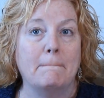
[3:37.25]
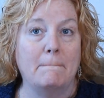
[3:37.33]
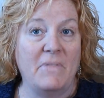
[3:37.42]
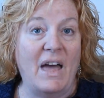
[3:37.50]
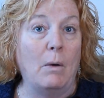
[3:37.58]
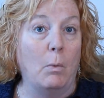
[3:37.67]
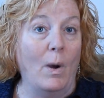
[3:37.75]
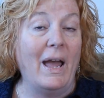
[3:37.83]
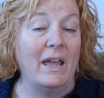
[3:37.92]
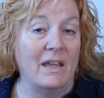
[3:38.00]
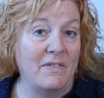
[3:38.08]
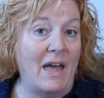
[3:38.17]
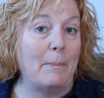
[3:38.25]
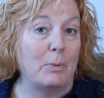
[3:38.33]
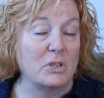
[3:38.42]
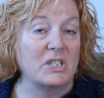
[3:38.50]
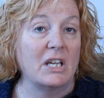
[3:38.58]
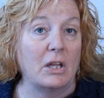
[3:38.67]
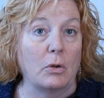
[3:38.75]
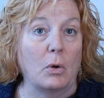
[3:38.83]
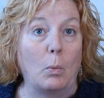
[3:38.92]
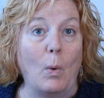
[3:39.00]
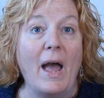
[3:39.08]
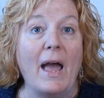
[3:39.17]
that way, in that
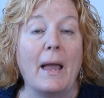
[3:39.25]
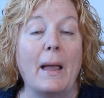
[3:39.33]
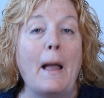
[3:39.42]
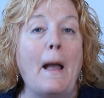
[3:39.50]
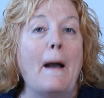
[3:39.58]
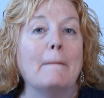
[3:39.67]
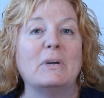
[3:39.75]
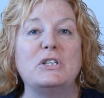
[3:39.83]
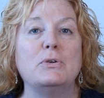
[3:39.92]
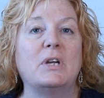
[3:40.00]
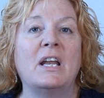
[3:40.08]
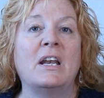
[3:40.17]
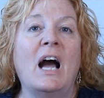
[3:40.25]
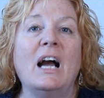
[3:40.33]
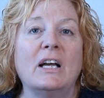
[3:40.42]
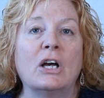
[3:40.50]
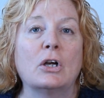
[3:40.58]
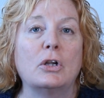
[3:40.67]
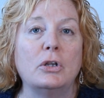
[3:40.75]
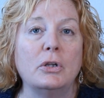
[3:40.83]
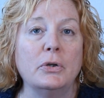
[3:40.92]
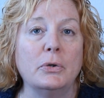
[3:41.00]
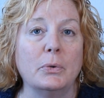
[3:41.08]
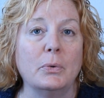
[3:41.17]
particular way. But you cannot
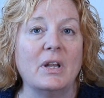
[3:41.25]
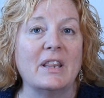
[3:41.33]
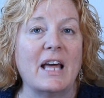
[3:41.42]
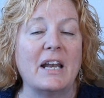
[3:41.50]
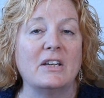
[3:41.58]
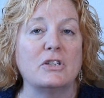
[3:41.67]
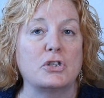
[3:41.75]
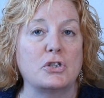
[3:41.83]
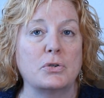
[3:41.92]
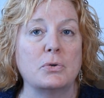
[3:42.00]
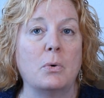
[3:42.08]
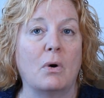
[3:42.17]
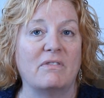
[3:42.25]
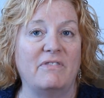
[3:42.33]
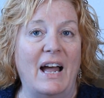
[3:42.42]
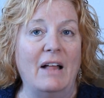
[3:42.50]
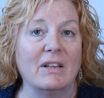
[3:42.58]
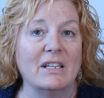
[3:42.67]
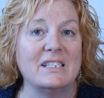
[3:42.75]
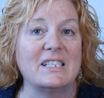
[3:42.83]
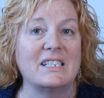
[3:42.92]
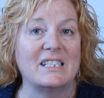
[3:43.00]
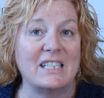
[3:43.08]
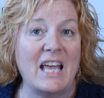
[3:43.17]
conclude that it is true or valid
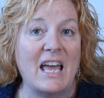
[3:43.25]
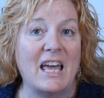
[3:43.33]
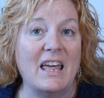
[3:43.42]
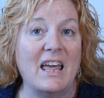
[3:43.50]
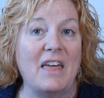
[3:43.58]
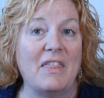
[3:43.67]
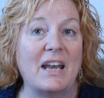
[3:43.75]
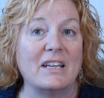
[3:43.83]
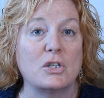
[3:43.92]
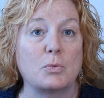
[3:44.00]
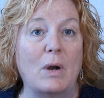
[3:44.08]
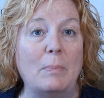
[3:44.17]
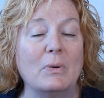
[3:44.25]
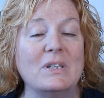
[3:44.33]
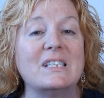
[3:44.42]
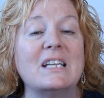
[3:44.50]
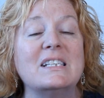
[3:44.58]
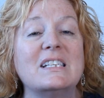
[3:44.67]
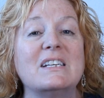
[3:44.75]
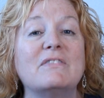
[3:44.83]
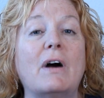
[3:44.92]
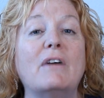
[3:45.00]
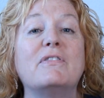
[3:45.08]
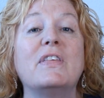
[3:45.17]
to say that it is
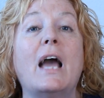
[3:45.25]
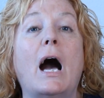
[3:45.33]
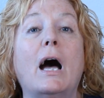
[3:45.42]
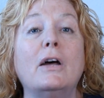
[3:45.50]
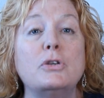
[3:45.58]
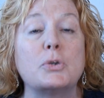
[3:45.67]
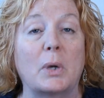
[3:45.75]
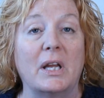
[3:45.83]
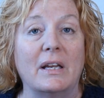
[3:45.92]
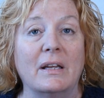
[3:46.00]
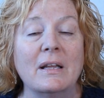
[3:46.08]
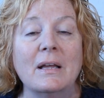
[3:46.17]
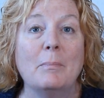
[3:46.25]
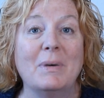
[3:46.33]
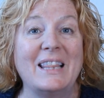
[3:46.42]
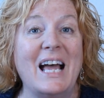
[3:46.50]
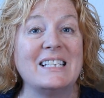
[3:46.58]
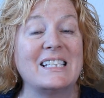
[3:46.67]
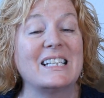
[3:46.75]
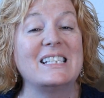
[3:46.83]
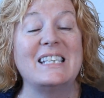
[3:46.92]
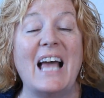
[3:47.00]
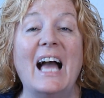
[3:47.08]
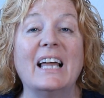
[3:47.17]
representative of the 100. But that's
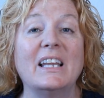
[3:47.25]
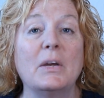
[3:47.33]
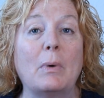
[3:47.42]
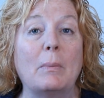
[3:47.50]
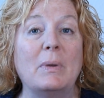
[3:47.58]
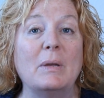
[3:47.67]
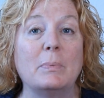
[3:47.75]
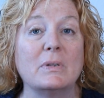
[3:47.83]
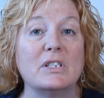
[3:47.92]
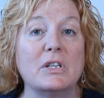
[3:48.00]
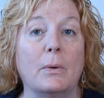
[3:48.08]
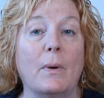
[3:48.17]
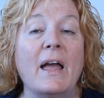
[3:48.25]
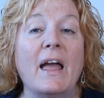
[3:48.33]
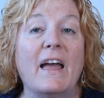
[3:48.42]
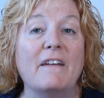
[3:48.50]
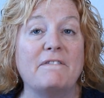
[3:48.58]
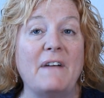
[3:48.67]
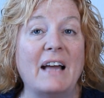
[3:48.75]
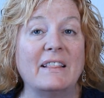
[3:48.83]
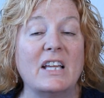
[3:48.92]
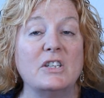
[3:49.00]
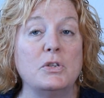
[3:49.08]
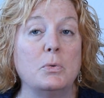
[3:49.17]
exactly what people do. In
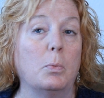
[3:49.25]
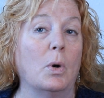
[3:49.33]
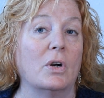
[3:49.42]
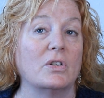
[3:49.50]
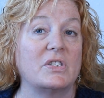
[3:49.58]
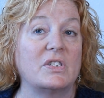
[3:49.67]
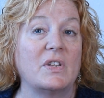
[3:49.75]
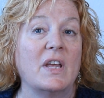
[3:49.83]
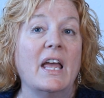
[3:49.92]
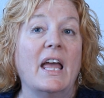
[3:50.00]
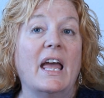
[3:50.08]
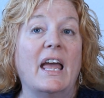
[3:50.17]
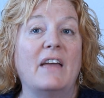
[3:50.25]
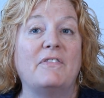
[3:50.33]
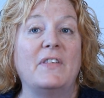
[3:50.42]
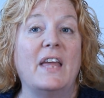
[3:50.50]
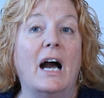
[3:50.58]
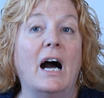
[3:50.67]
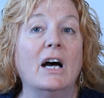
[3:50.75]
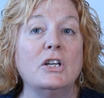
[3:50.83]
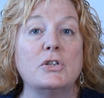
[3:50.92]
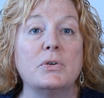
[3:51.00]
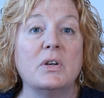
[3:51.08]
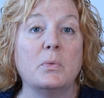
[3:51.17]
fact, they do worse. If the
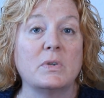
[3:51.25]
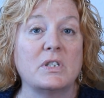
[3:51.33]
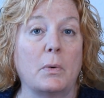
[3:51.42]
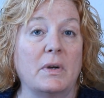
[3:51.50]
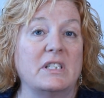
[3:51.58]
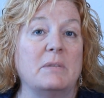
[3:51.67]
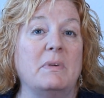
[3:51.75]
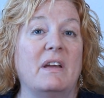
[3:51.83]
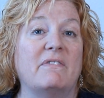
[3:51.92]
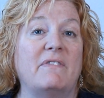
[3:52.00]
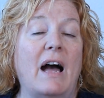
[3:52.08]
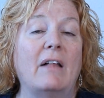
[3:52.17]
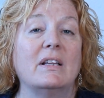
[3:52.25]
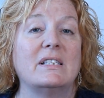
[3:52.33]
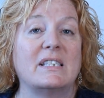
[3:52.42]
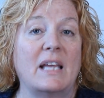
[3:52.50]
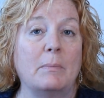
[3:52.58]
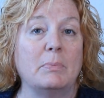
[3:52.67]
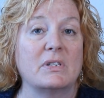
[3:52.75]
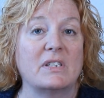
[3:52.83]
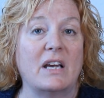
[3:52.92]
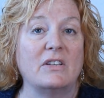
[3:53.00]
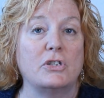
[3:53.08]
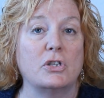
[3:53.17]
100 was going to be a valid sample
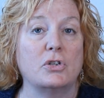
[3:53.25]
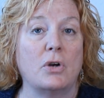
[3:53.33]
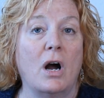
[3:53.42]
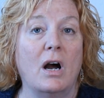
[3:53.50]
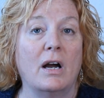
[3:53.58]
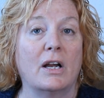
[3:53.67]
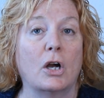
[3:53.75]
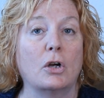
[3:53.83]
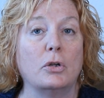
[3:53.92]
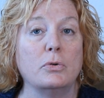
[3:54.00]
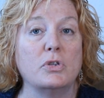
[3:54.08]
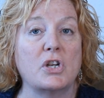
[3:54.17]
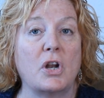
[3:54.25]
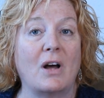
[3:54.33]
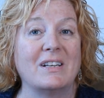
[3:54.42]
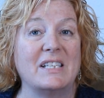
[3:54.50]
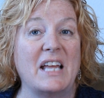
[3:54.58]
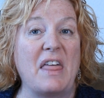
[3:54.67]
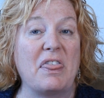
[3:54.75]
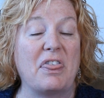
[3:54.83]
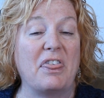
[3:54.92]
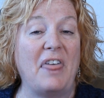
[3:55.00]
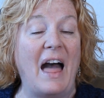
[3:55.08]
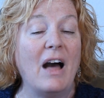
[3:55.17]
size to draw a conclusion on
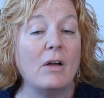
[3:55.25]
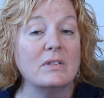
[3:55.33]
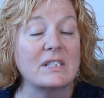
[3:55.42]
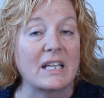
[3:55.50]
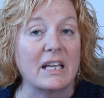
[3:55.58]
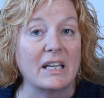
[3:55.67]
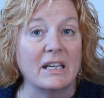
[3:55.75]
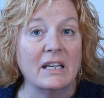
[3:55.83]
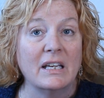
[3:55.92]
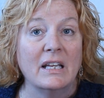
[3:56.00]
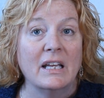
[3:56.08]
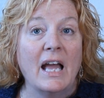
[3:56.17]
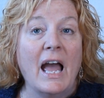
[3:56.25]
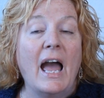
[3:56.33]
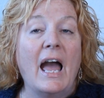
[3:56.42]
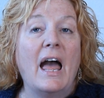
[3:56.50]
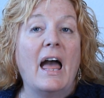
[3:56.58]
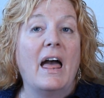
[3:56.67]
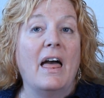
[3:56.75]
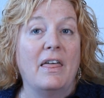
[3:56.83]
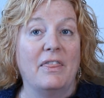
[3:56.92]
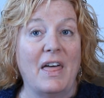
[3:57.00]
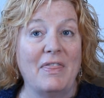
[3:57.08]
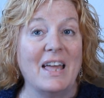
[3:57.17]
10,000,
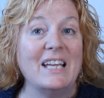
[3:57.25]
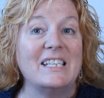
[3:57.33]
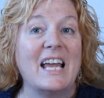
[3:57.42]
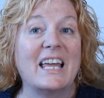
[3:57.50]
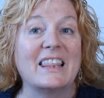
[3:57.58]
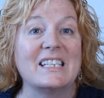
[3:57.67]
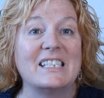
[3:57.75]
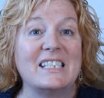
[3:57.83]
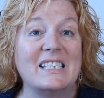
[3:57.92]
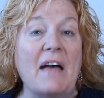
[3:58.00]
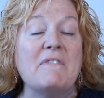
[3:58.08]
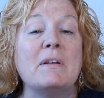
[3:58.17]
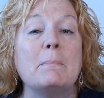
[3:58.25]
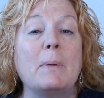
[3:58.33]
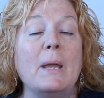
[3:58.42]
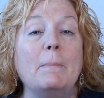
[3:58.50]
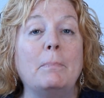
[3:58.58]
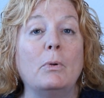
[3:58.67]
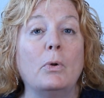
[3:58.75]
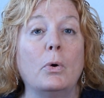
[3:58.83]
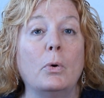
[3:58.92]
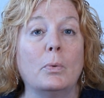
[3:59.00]
then they take the 7 people who